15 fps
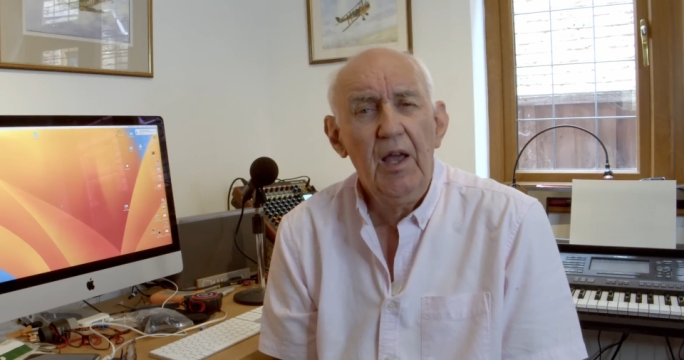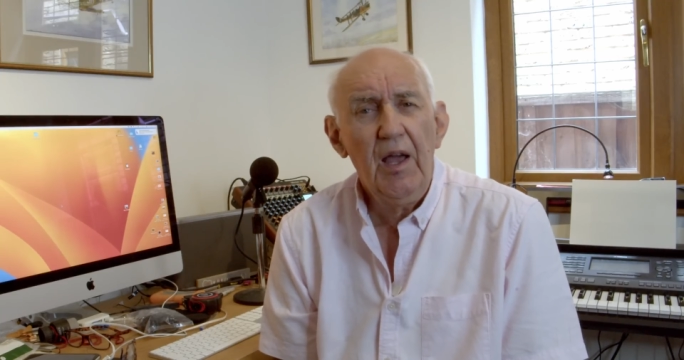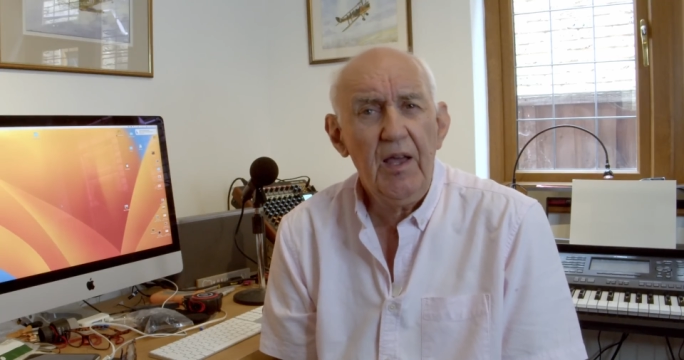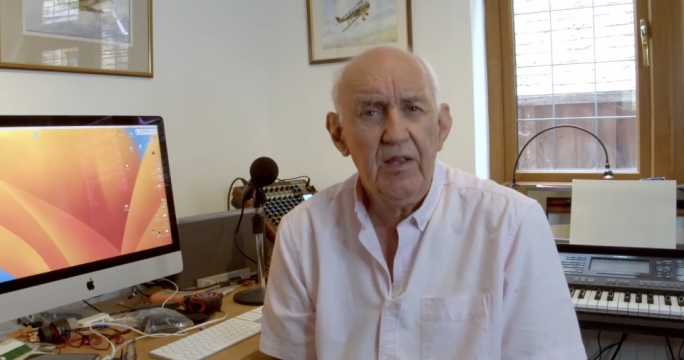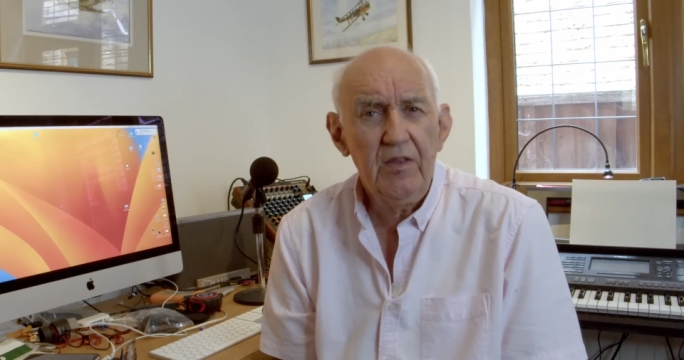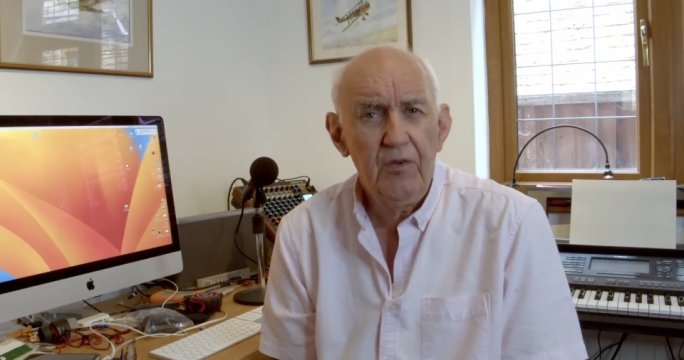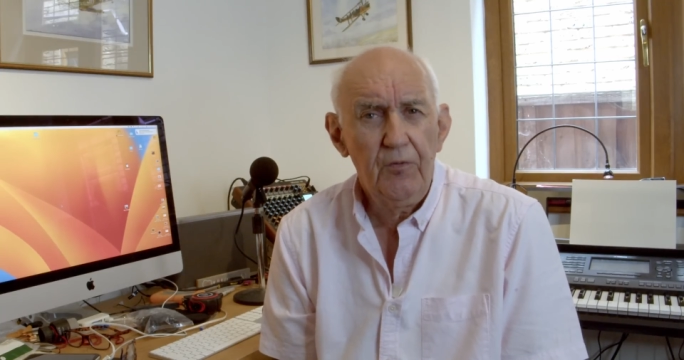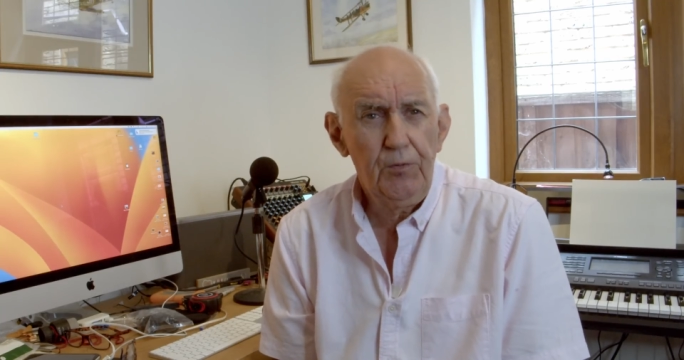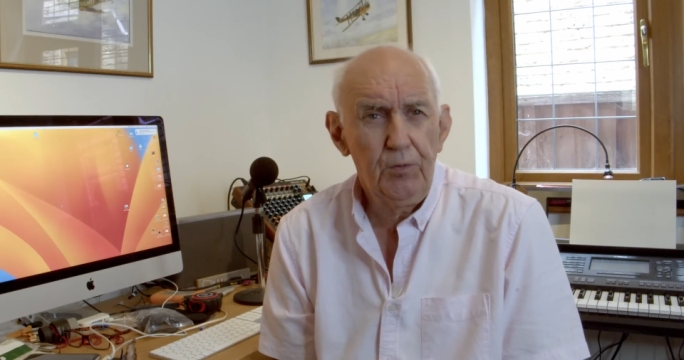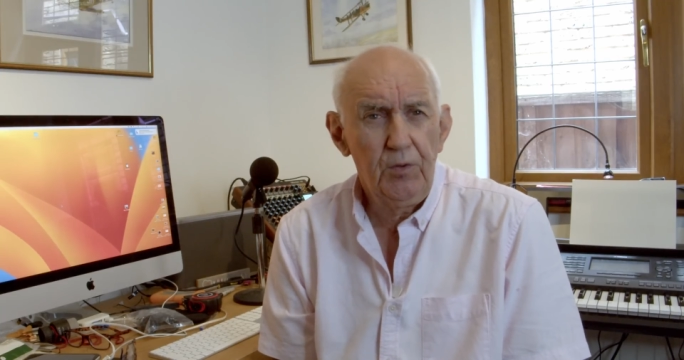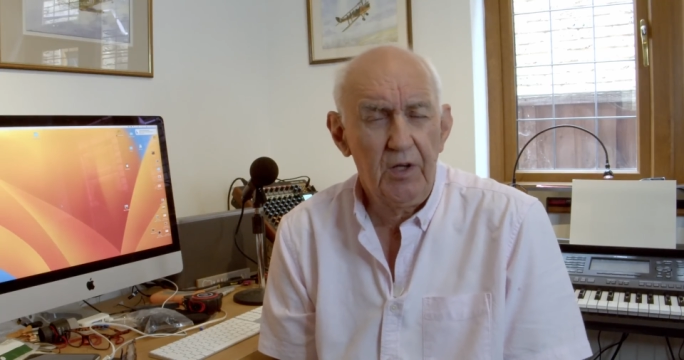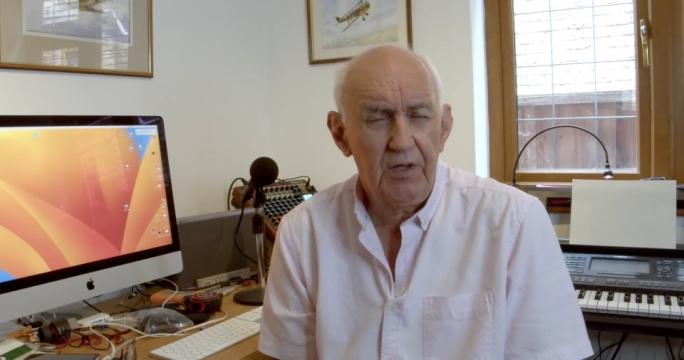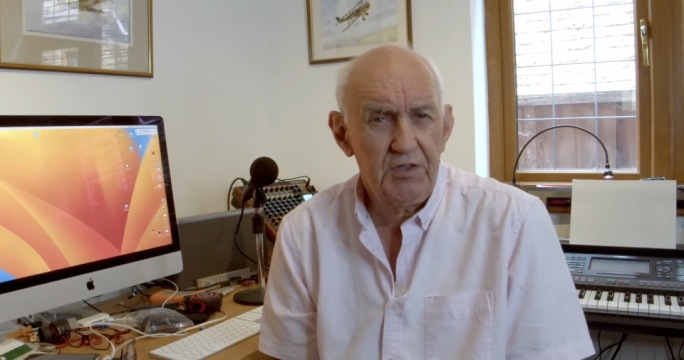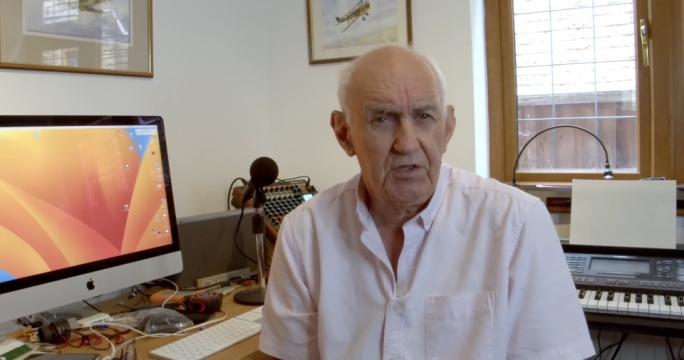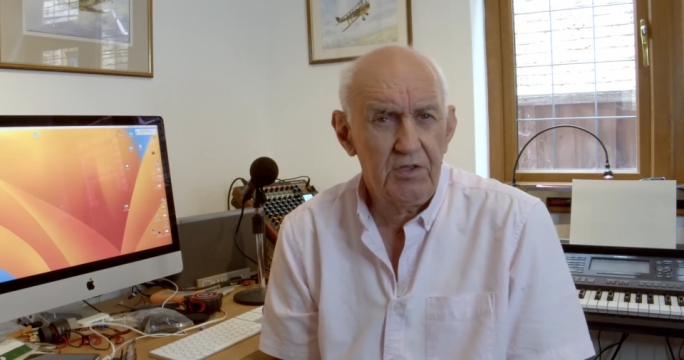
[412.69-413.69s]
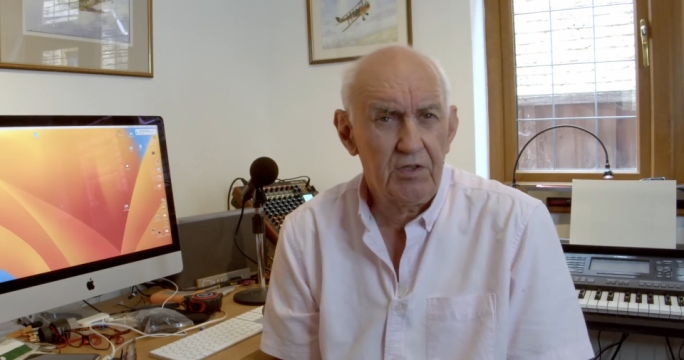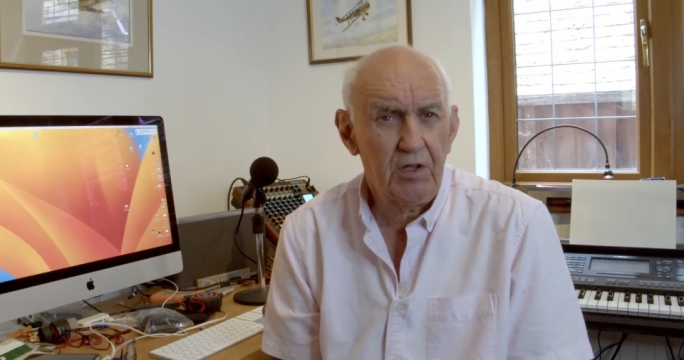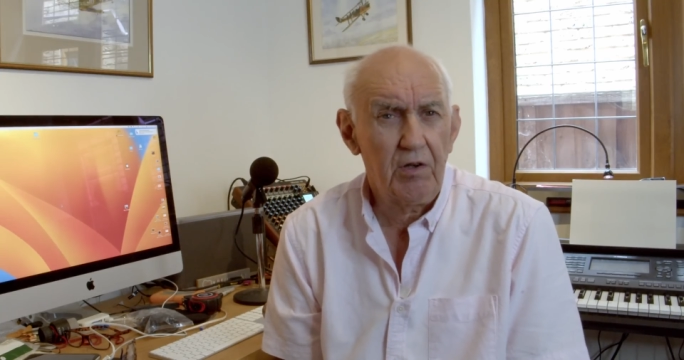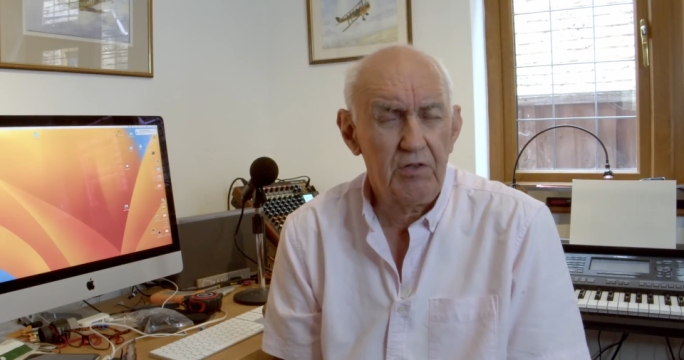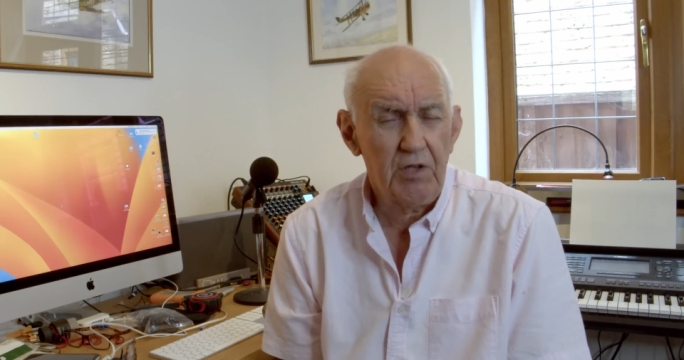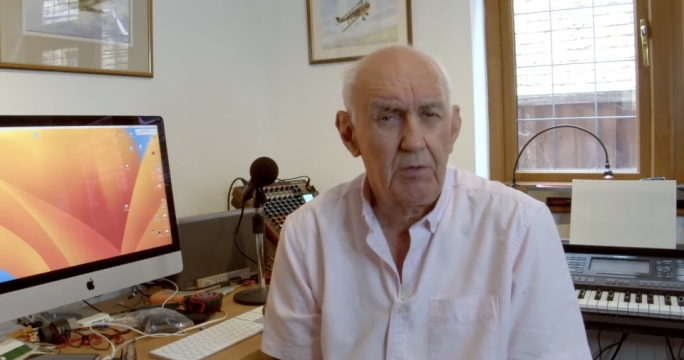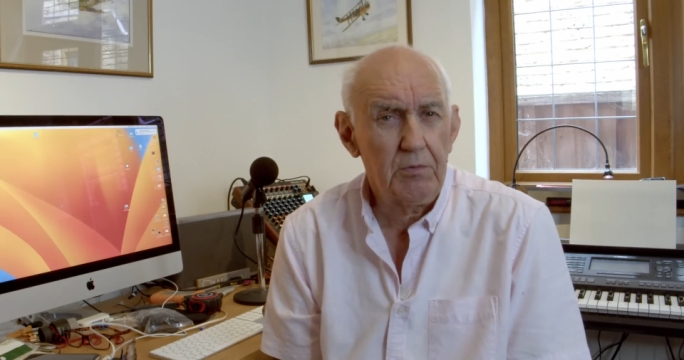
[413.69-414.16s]
and the full license
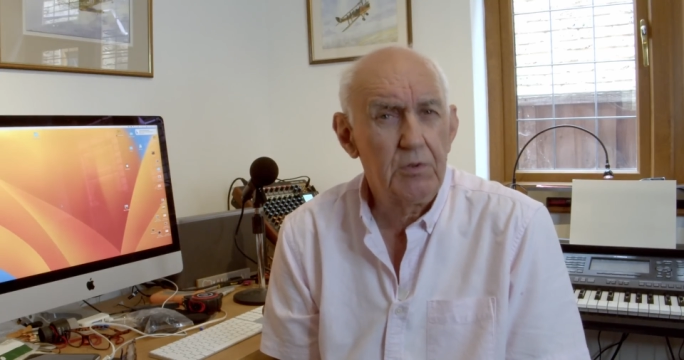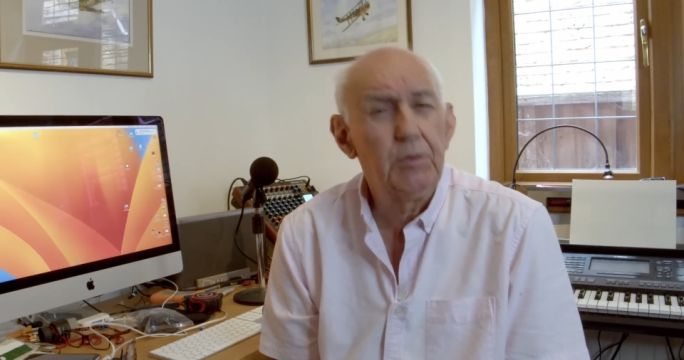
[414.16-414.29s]
goes up